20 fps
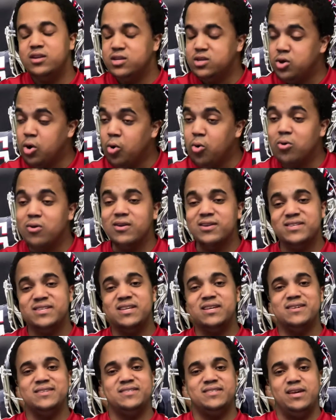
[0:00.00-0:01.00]
tore his
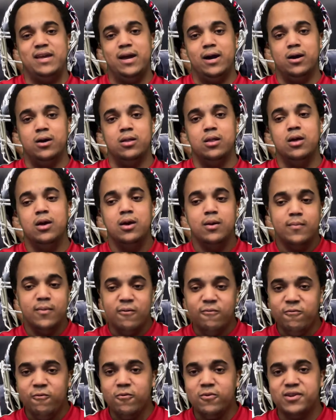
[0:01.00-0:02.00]
ACL
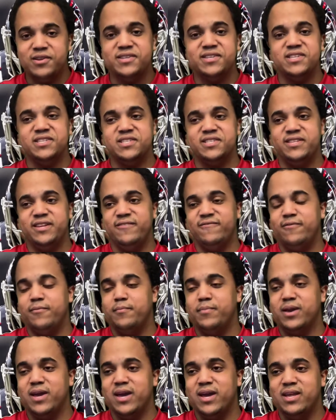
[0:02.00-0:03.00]
before the season even
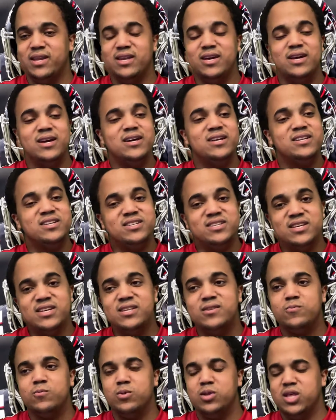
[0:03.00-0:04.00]
began.
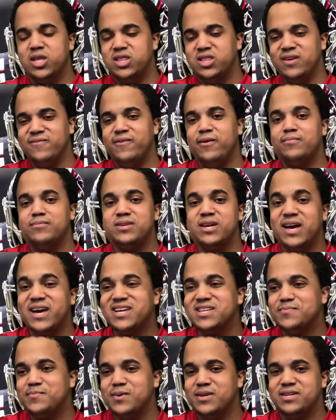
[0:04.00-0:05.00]
Didn't really live up to
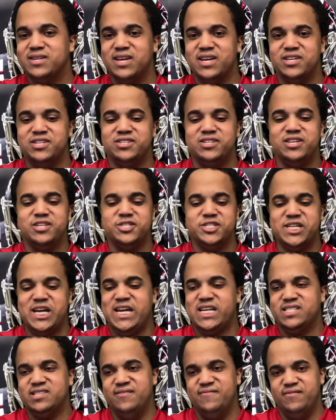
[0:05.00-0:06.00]
expectation in
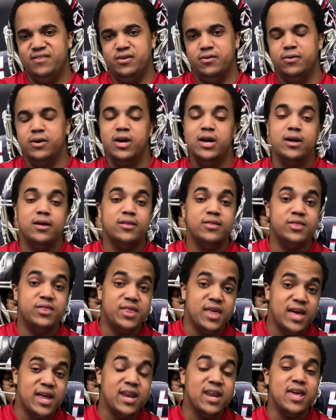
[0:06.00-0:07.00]
Jacksonville.
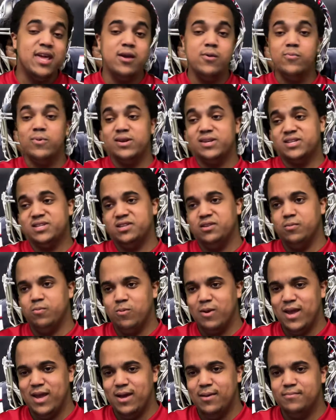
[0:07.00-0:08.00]
Then he went to the
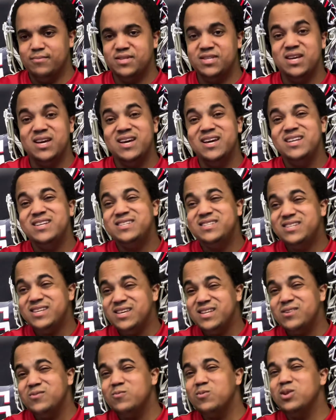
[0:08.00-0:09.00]
Rams.
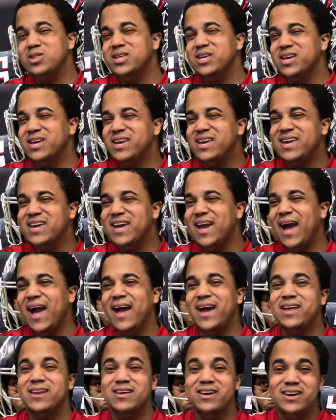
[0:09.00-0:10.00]
He
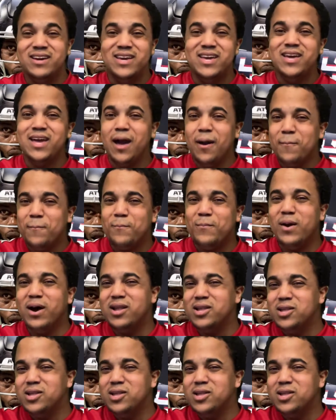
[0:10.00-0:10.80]
got a